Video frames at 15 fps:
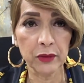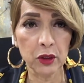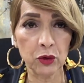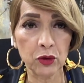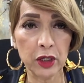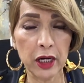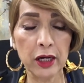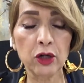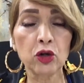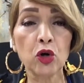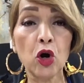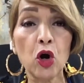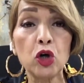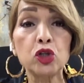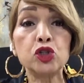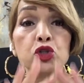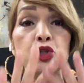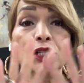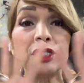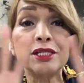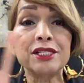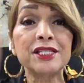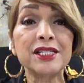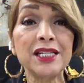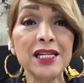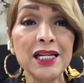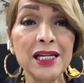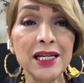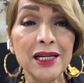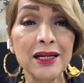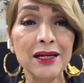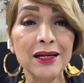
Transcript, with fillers: Okay, it'll cause you to see